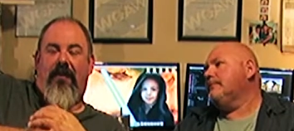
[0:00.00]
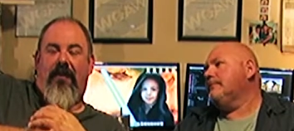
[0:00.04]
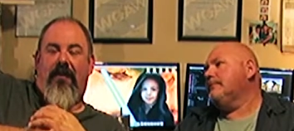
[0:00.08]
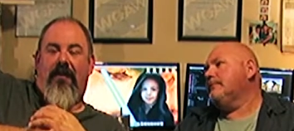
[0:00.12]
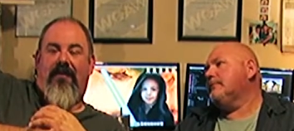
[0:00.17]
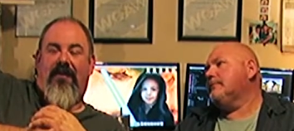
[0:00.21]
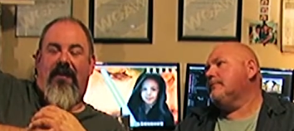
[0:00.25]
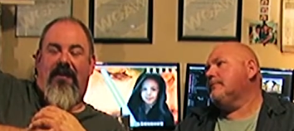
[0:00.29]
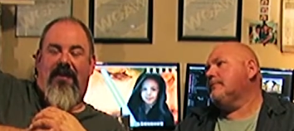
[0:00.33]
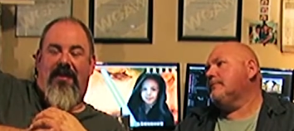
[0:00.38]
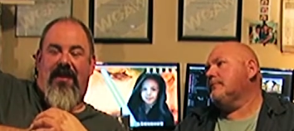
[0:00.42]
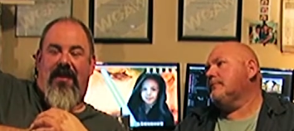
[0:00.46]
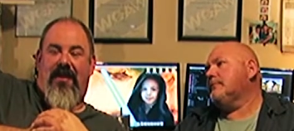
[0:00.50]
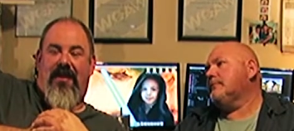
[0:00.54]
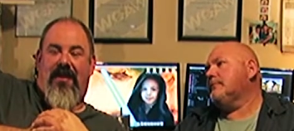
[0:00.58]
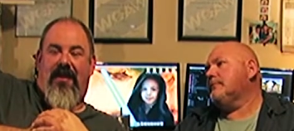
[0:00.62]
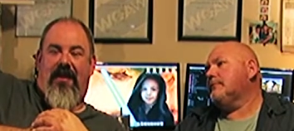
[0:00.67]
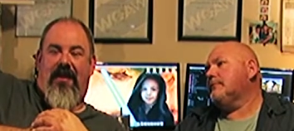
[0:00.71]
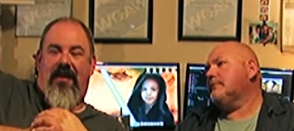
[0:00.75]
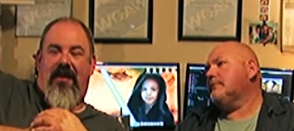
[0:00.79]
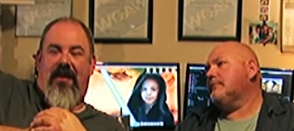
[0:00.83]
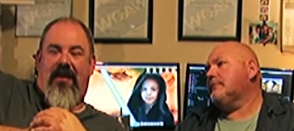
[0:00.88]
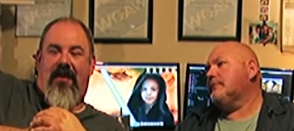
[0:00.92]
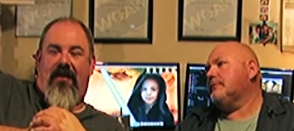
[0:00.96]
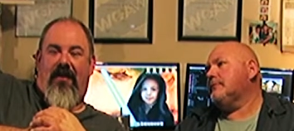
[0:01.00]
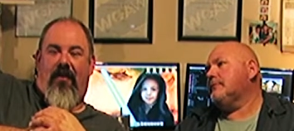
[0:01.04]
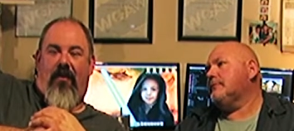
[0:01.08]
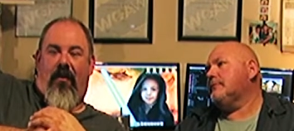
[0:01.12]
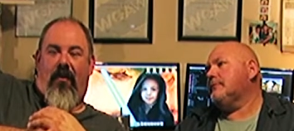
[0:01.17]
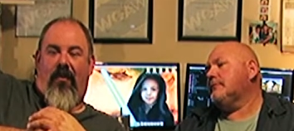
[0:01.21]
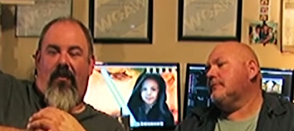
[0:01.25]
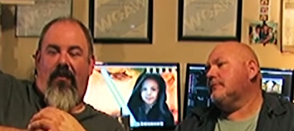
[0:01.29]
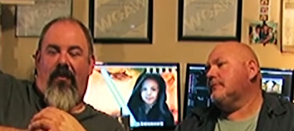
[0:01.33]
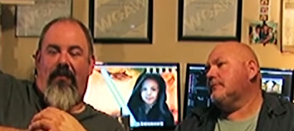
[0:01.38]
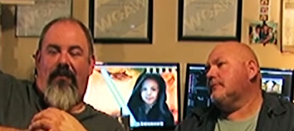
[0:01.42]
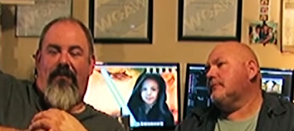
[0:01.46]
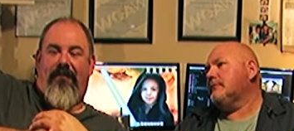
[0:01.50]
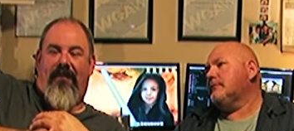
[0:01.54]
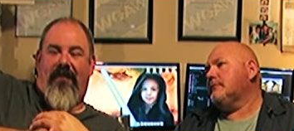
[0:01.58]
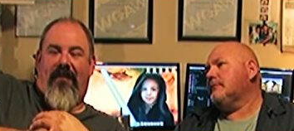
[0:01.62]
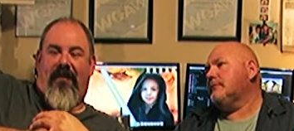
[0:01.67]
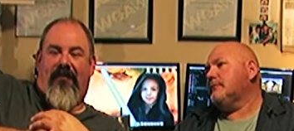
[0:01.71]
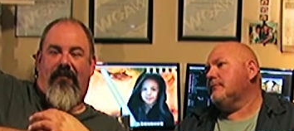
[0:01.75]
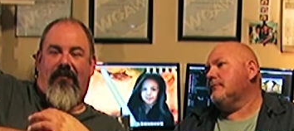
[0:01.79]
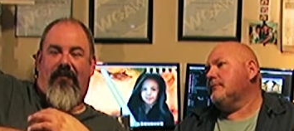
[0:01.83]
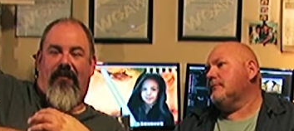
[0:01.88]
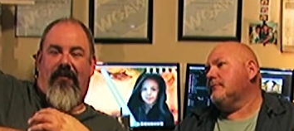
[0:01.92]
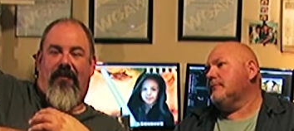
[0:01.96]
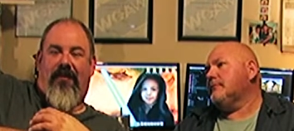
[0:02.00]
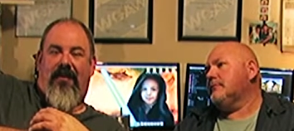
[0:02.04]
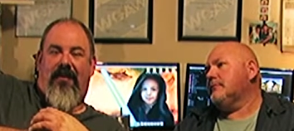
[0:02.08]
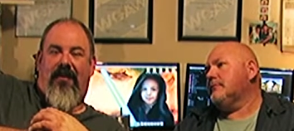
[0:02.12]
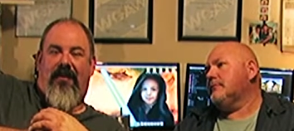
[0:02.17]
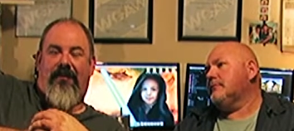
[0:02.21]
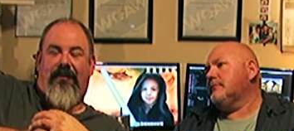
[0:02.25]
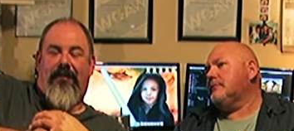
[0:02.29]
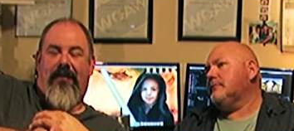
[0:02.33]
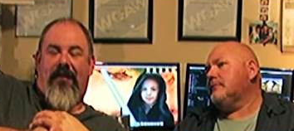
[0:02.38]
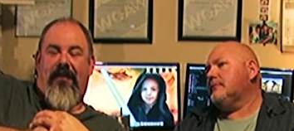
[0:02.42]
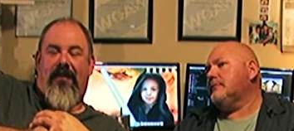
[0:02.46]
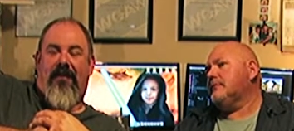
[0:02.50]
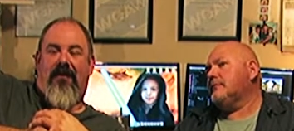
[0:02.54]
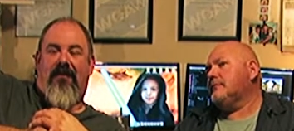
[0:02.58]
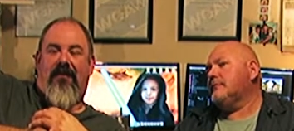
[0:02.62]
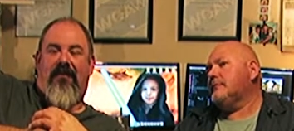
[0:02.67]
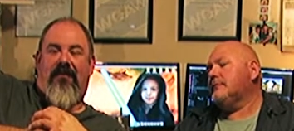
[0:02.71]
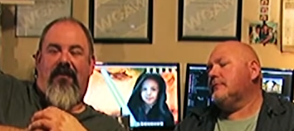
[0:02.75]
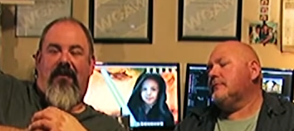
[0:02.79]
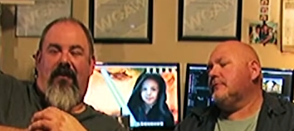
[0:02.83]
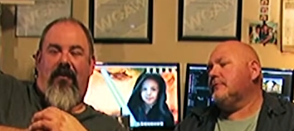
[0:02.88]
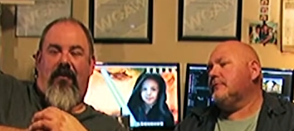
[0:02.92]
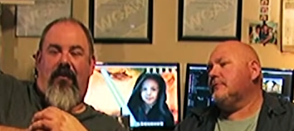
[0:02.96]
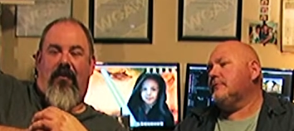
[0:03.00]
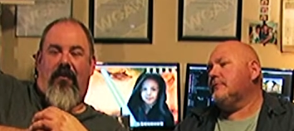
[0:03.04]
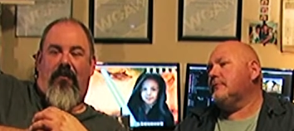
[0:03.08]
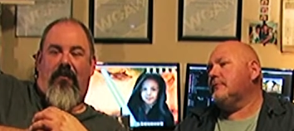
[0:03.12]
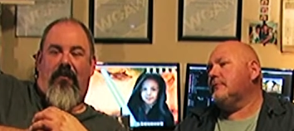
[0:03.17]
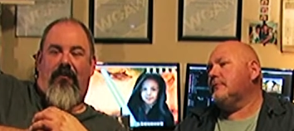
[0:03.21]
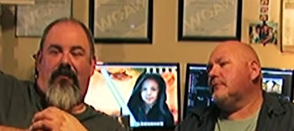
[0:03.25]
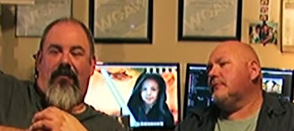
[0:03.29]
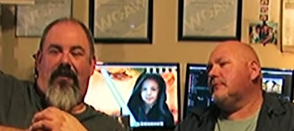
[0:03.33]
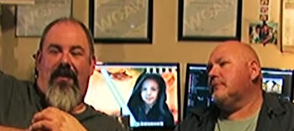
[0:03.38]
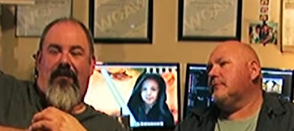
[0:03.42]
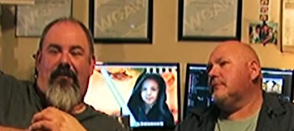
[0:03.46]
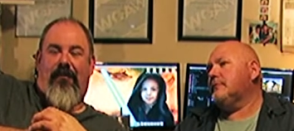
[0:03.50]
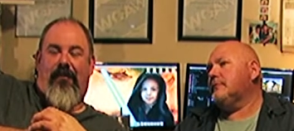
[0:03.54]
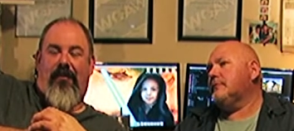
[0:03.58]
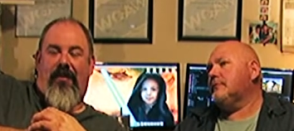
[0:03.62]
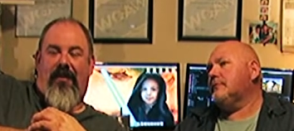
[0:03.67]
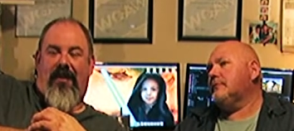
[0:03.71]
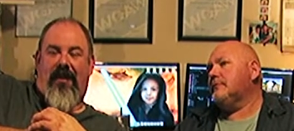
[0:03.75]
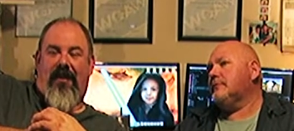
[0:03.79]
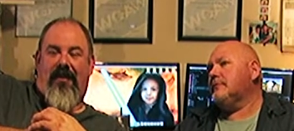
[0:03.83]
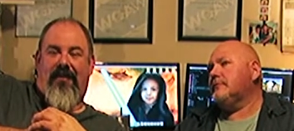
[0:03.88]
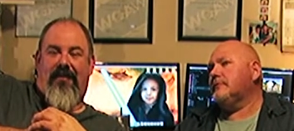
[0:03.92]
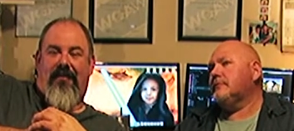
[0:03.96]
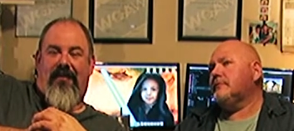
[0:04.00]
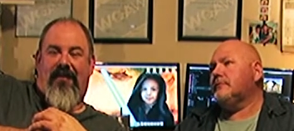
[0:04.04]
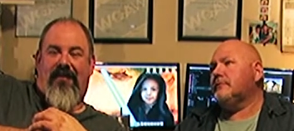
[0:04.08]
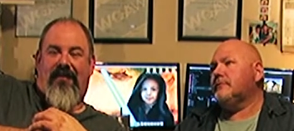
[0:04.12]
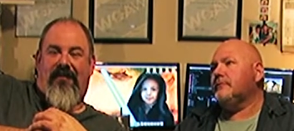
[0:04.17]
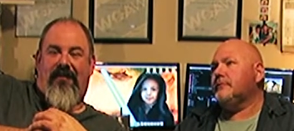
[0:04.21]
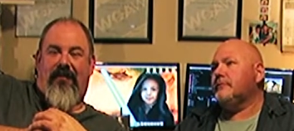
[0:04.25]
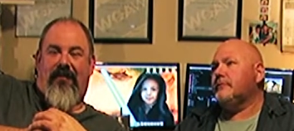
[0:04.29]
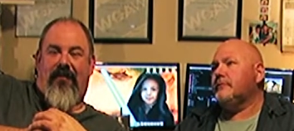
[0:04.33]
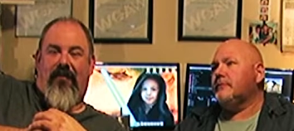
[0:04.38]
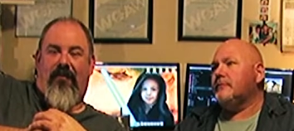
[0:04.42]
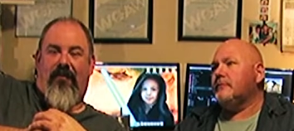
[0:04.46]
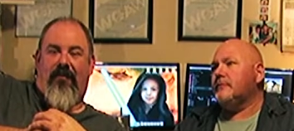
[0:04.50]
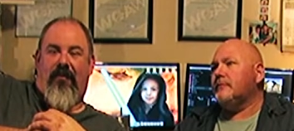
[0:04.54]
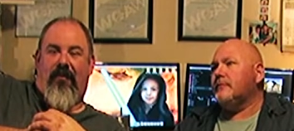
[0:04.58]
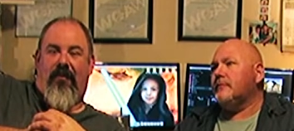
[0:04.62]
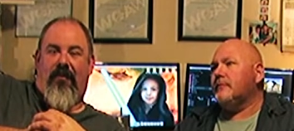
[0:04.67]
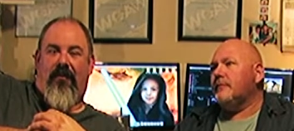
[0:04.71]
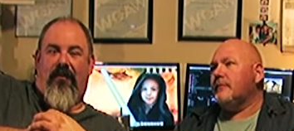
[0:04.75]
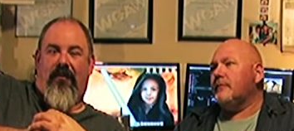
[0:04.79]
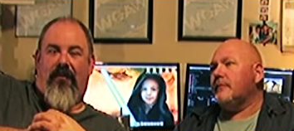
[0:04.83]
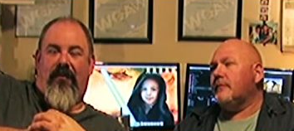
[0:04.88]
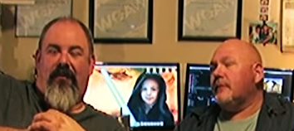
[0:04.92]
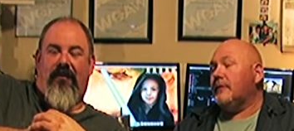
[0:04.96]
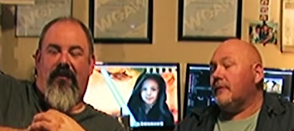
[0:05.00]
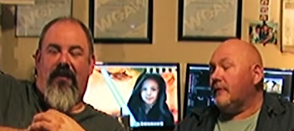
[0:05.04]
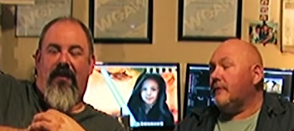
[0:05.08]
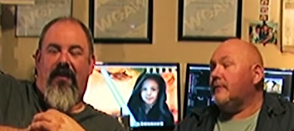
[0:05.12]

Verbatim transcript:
Speaker 1: They need a, a uh, corner desperately. So maybe we got the best of both worlds.